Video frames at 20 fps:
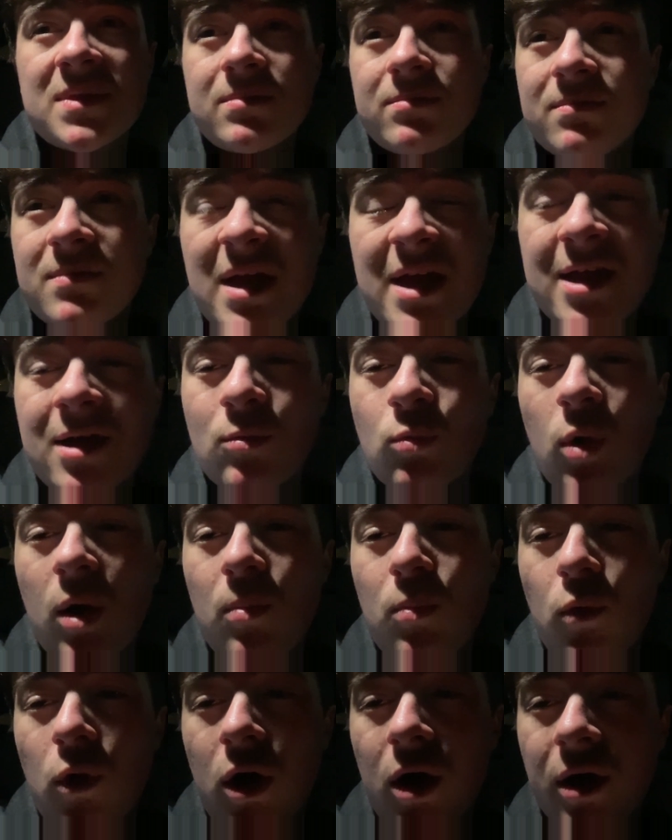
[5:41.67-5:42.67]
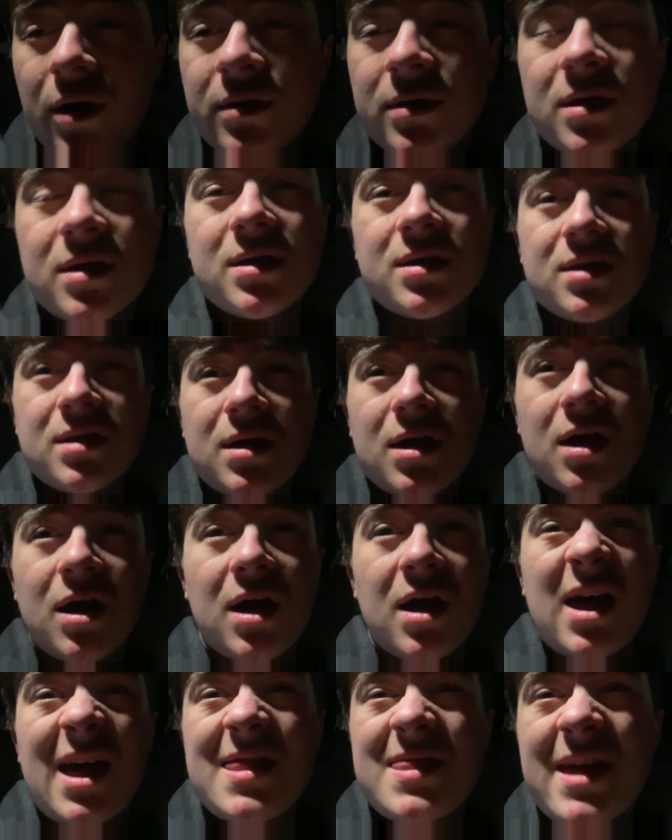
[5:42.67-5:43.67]
Make it 1-1,
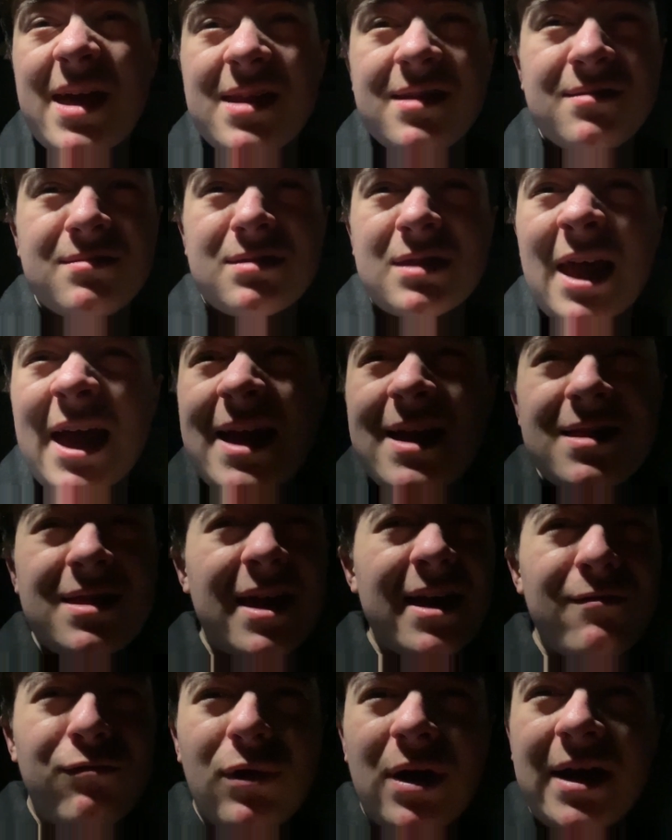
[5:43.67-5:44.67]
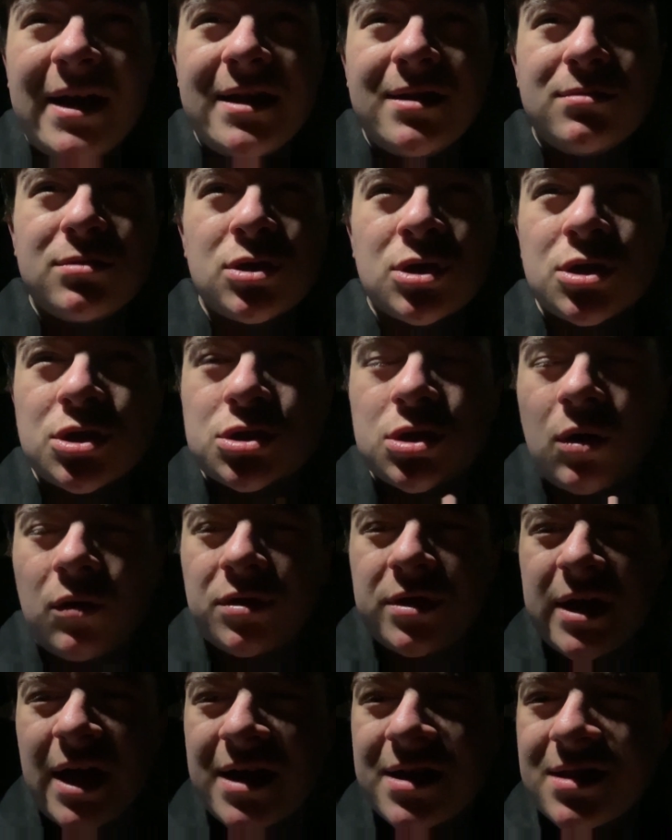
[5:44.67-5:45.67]
and then they really controlled
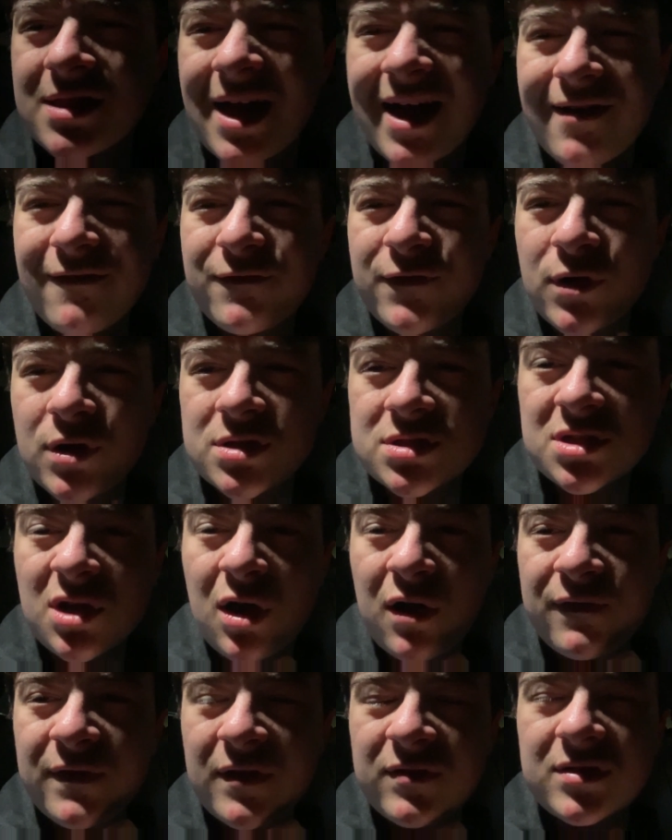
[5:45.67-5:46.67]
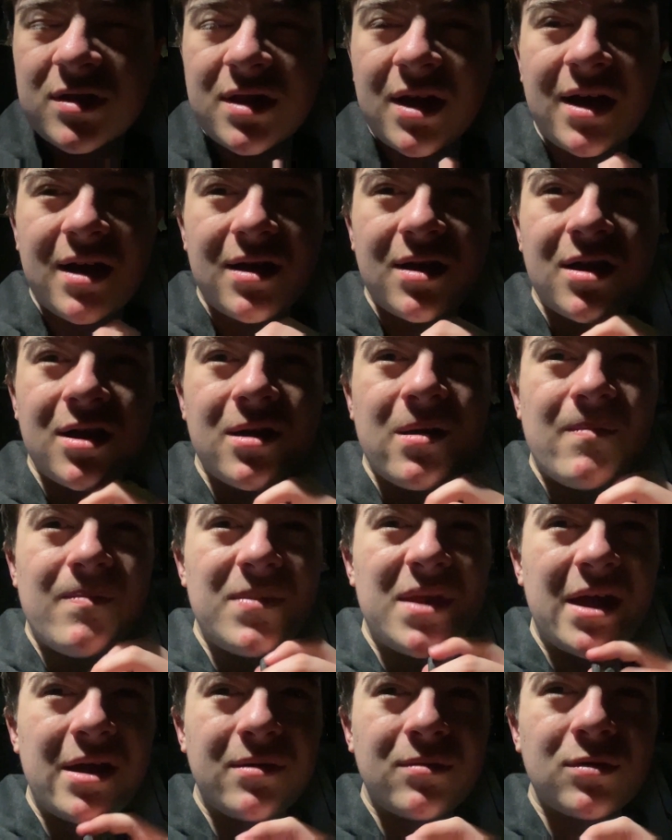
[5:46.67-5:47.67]
the end of that first half. After that,
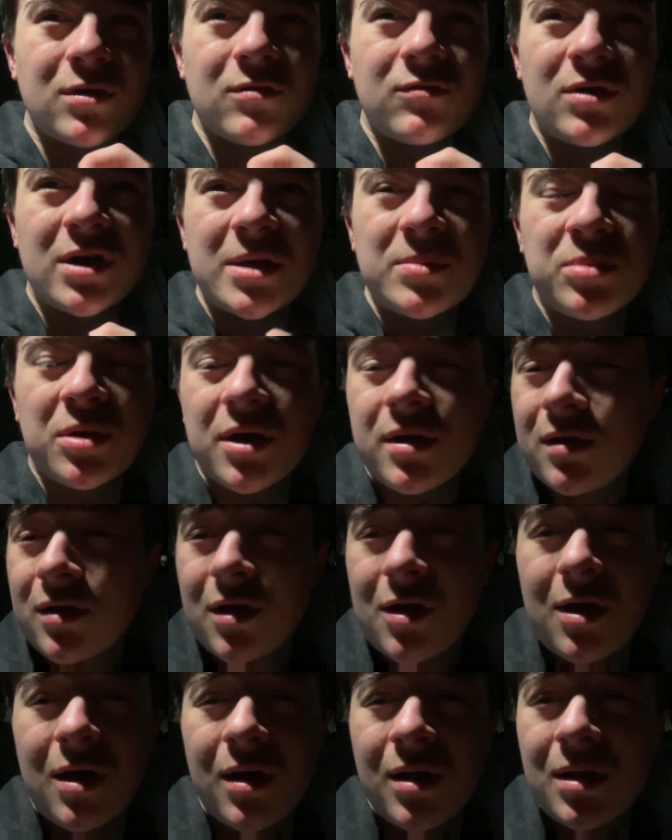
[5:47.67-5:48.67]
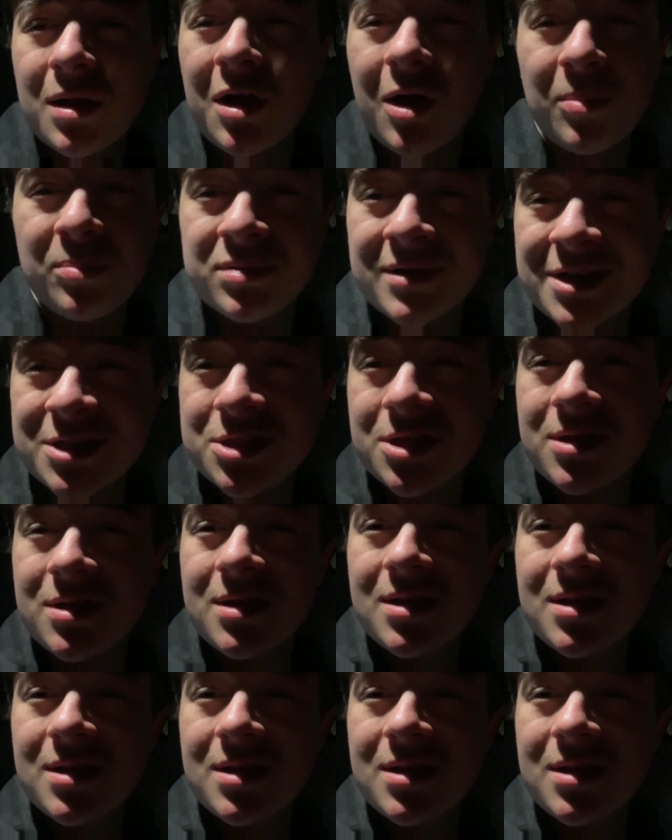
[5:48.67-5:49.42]
they were really putting on a lot of pressure,